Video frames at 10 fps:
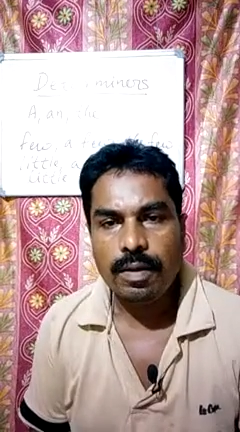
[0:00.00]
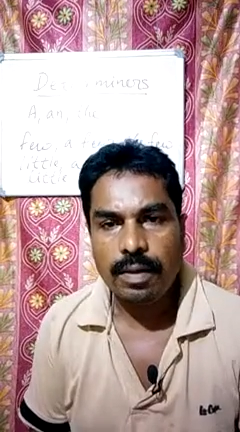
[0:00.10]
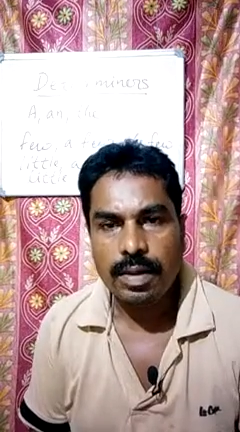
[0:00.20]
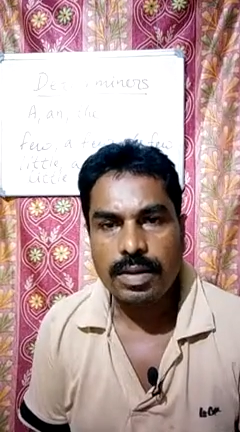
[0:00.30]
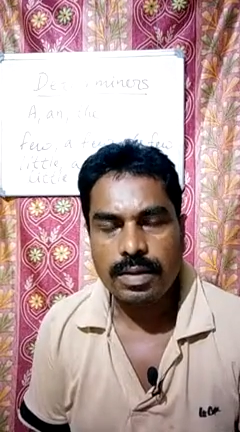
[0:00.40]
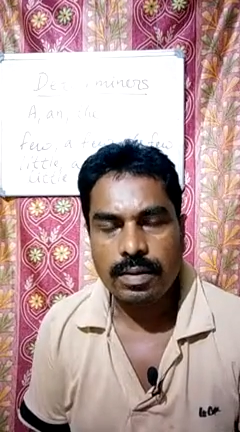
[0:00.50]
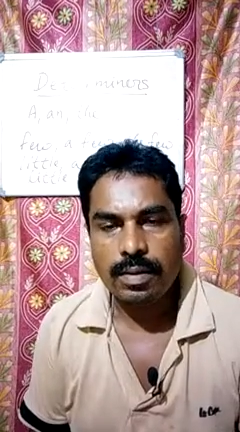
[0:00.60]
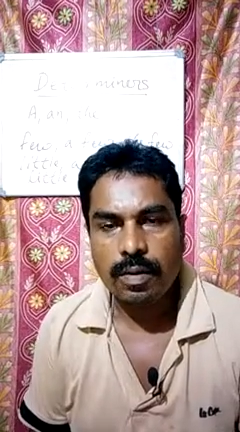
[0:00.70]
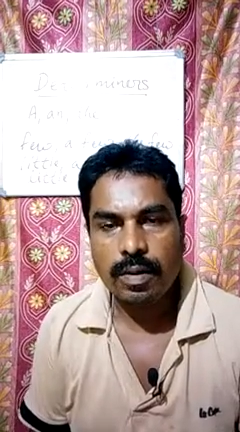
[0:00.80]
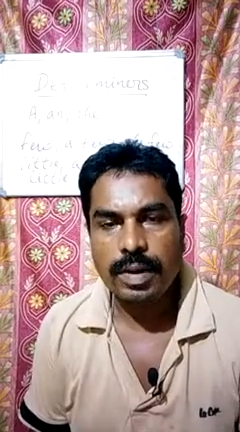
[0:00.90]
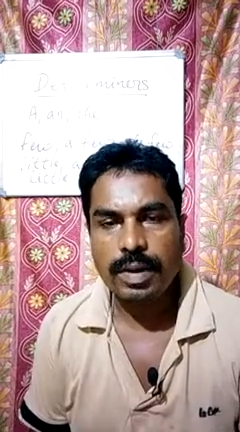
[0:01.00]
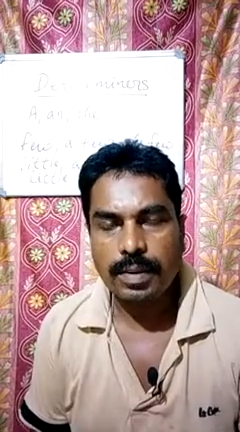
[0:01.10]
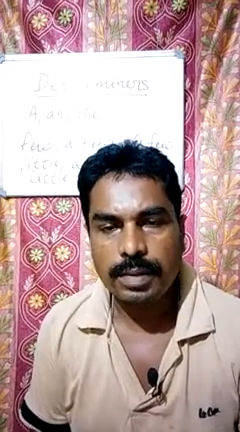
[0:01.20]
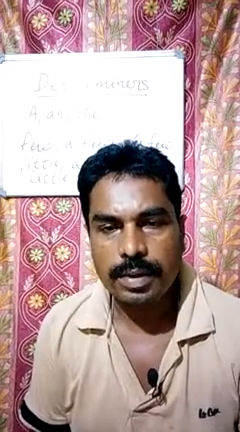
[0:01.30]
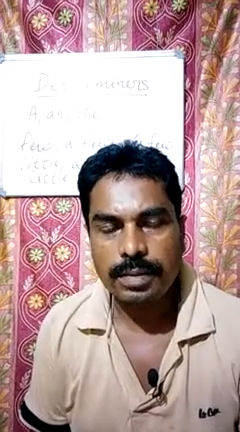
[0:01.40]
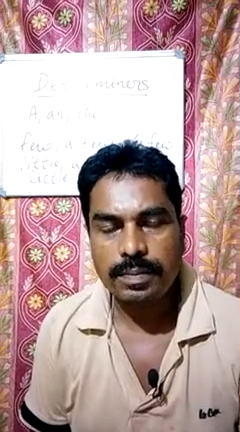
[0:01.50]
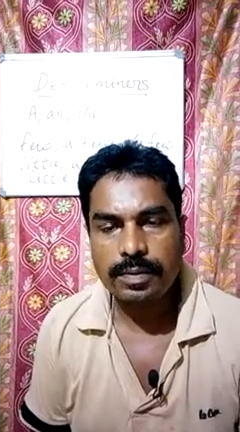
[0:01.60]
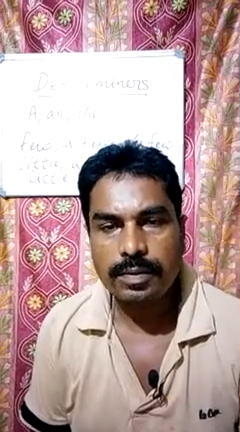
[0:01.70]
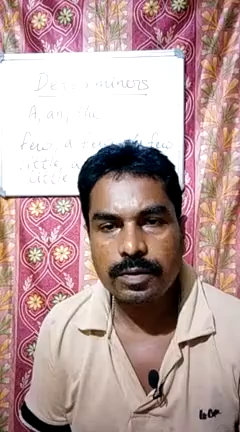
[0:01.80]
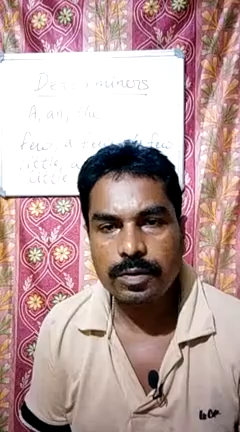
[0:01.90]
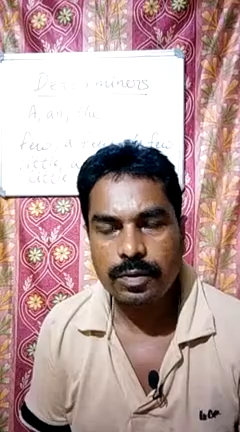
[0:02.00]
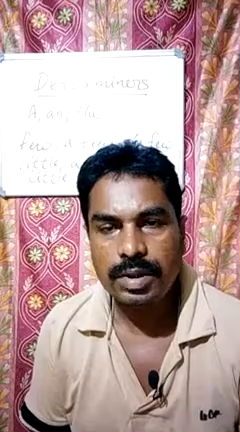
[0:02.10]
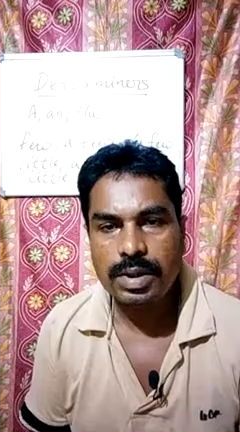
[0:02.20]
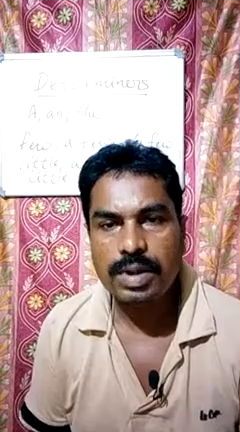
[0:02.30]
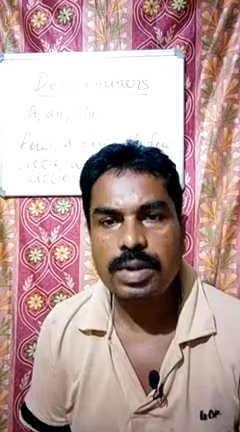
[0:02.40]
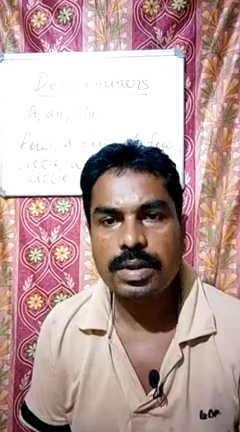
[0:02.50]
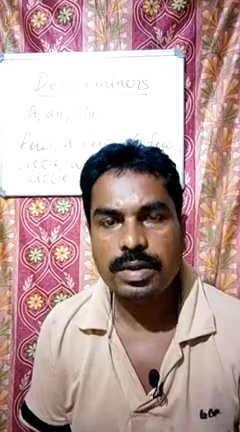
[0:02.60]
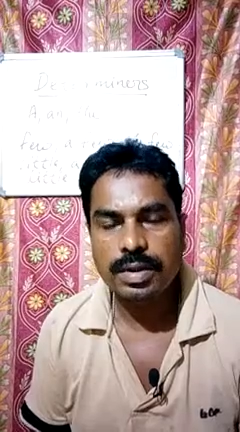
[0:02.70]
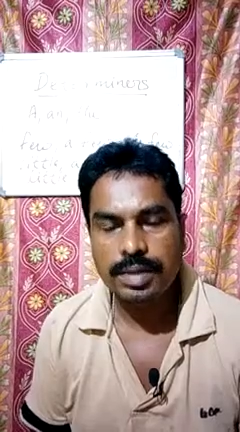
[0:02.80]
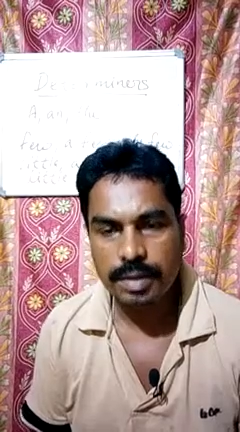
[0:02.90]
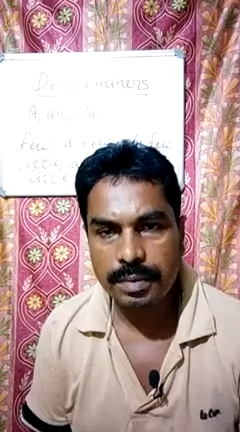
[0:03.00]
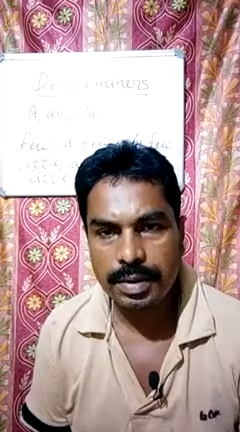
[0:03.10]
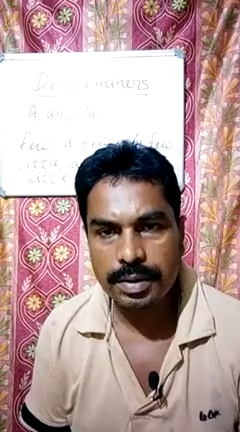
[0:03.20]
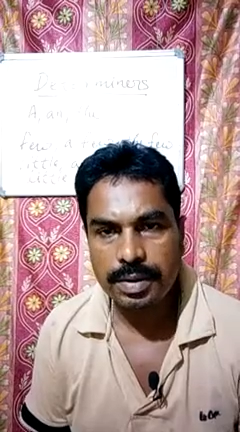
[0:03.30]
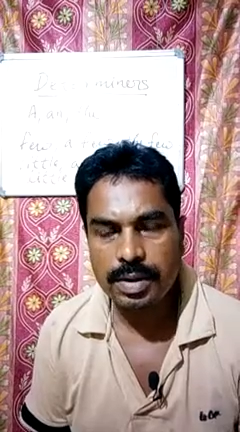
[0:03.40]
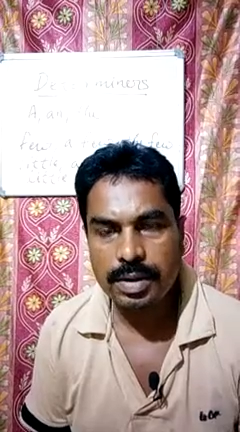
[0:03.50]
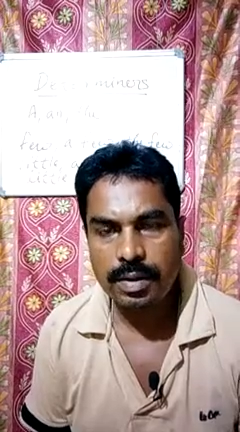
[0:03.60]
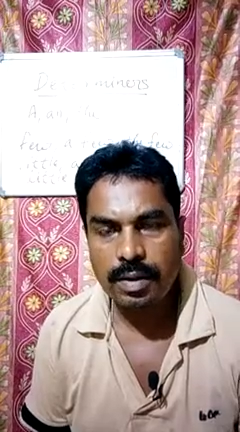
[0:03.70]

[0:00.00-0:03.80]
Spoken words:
lesson on grammar, which is determiners.